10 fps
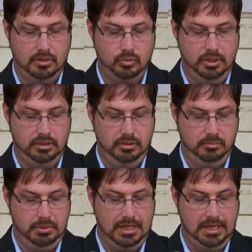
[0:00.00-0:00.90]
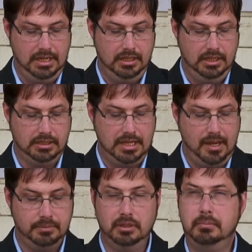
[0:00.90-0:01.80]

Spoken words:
written by Captain